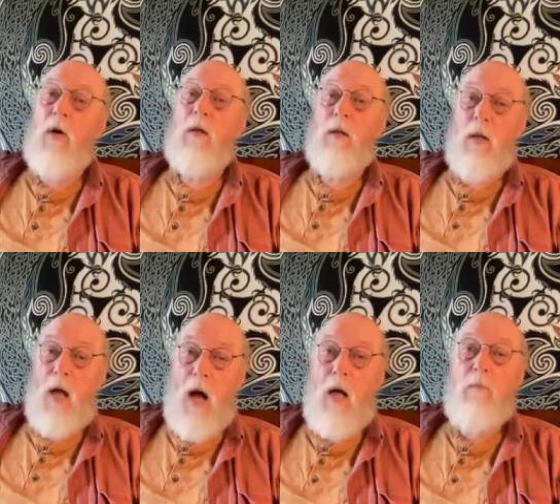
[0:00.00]
a
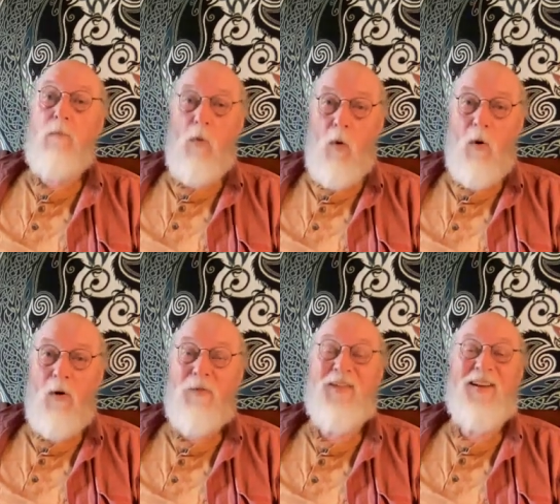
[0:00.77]
lot
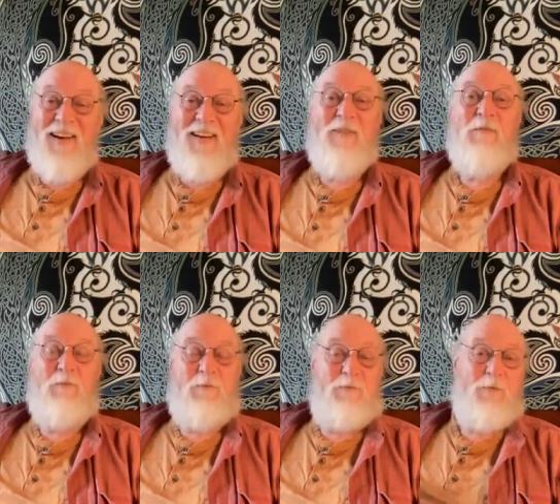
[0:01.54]
more than I've
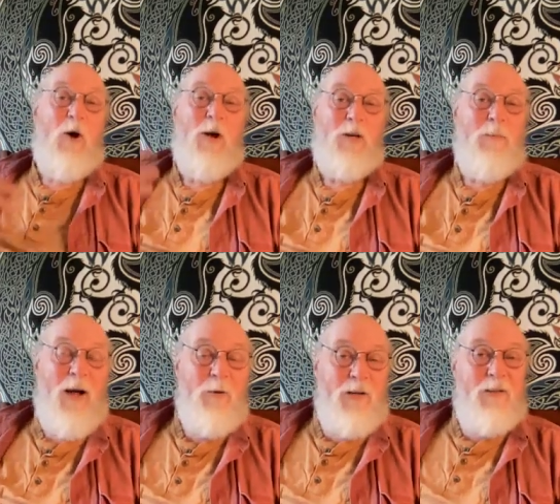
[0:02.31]
talked
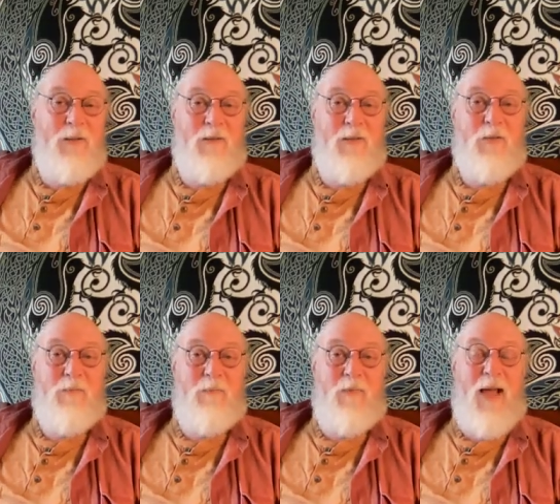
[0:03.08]
about in
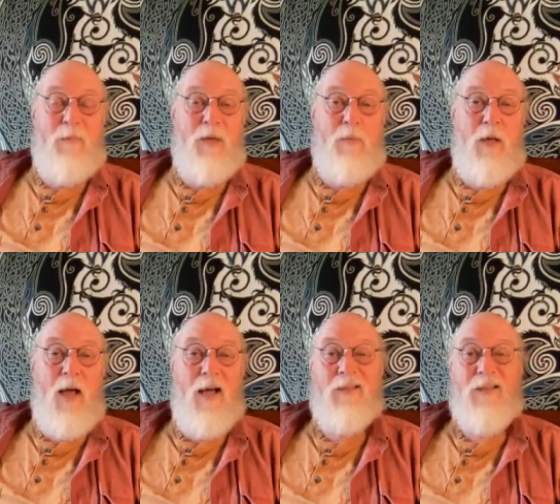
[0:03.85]

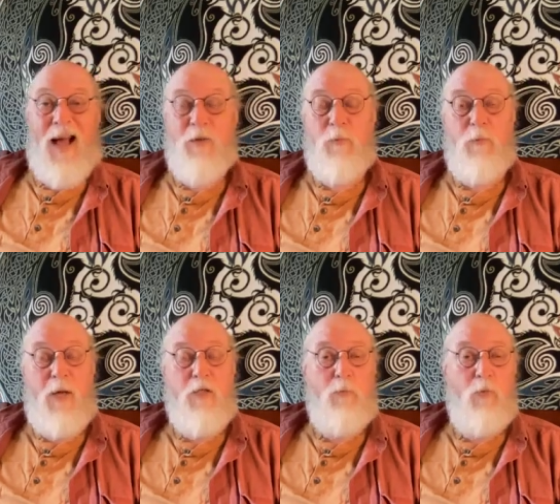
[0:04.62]
ABPA,
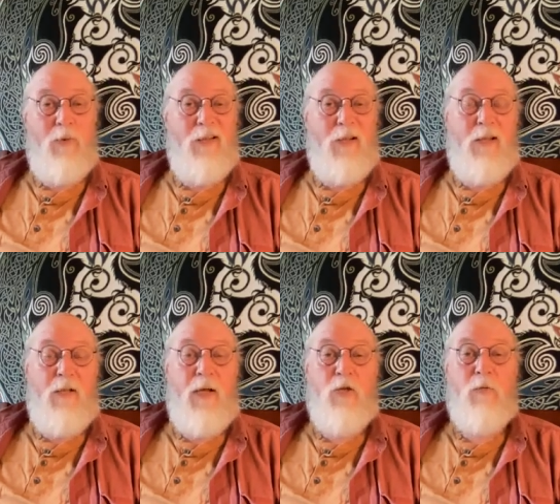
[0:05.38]
attachment-based parental
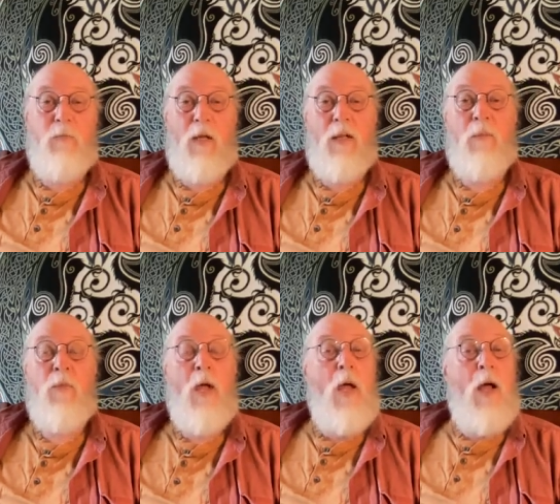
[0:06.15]
alienation model.
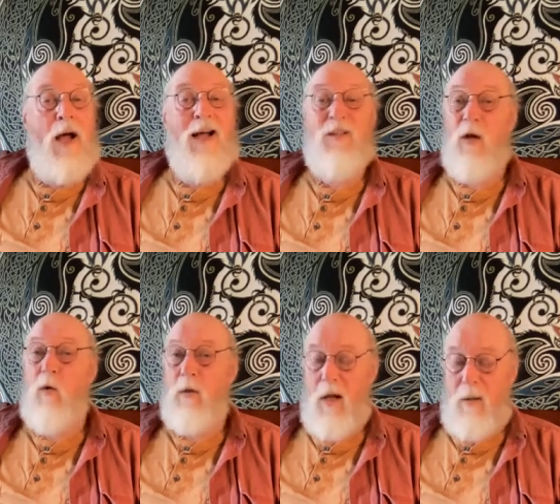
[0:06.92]
I know
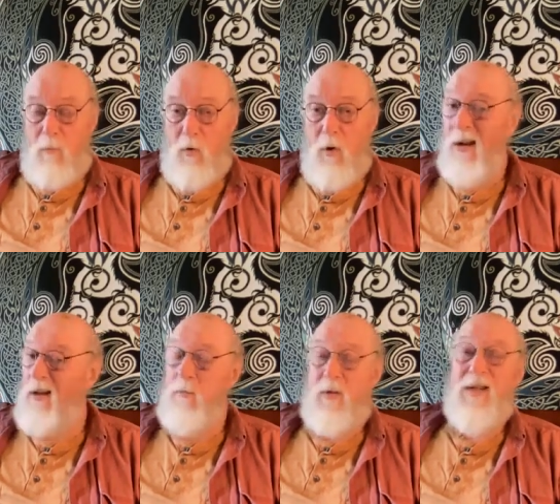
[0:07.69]
a lot more. I
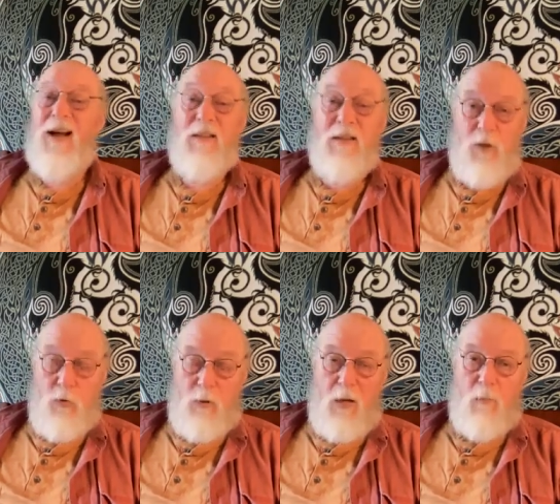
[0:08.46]
could be telling
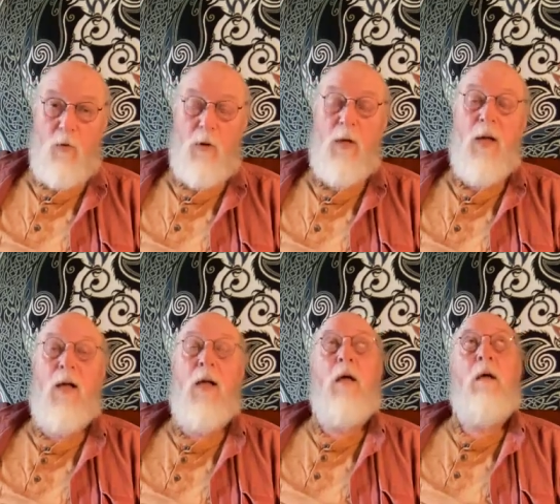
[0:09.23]
you a lot more.
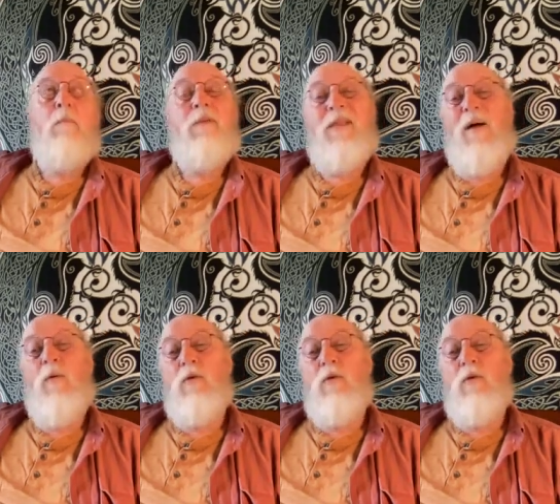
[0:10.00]
But that will